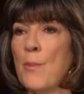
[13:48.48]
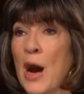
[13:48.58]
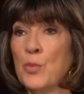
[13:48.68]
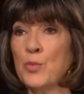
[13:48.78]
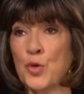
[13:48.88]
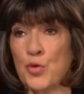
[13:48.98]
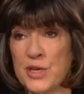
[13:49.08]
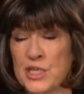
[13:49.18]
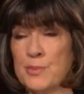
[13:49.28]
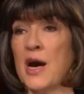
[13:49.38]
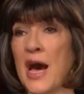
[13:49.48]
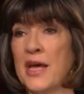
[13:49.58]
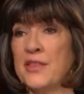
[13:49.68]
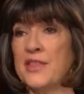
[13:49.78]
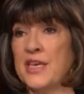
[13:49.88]
about Burisma
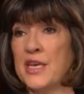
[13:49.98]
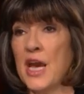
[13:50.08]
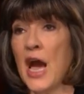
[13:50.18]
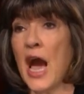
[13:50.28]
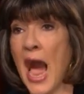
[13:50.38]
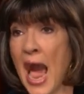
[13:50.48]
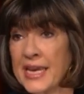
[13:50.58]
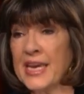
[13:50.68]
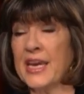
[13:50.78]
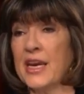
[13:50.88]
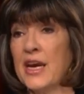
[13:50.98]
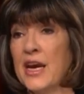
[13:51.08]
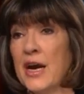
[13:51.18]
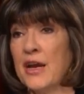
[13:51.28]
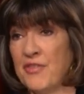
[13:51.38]
and the hacking
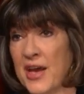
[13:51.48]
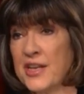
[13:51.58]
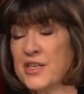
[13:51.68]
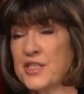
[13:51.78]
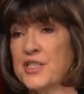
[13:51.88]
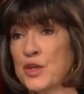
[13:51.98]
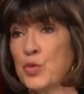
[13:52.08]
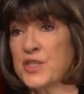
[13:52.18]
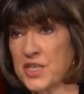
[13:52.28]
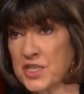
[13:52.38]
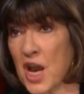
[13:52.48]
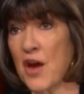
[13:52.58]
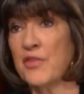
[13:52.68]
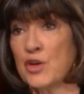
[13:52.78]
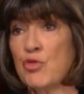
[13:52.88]
event that was
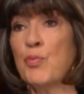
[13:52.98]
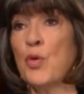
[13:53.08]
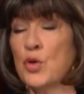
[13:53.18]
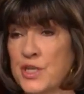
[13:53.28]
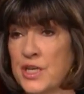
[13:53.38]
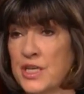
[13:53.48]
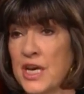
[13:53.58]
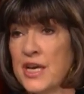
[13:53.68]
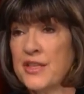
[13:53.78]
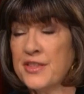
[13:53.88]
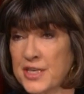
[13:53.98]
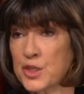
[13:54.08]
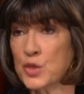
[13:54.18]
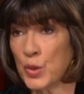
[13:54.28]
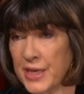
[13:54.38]
discovered and reported
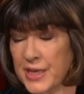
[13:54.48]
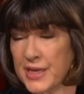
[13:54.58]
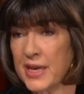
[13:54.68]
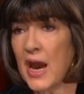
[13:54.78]
this week.